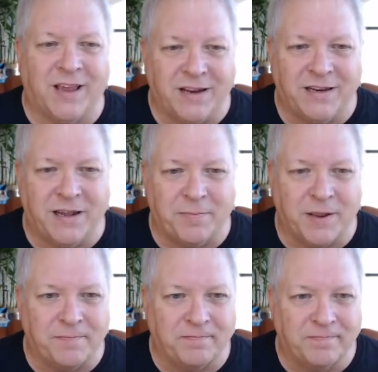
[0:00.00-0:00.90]

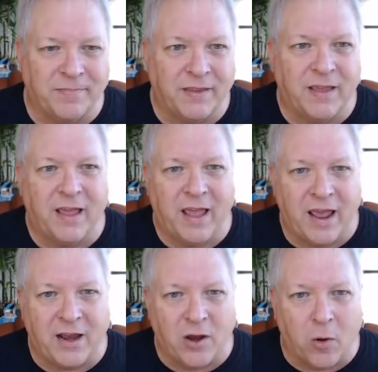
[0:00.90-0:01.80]
Deepin
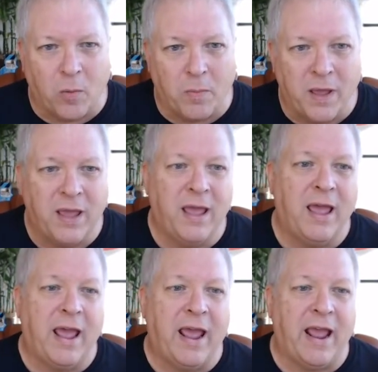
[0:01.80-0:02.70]
and GNOME
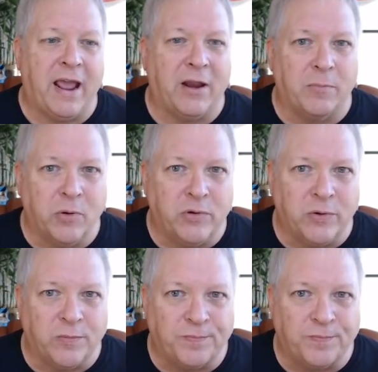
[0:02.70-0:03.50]
and Ubuntu.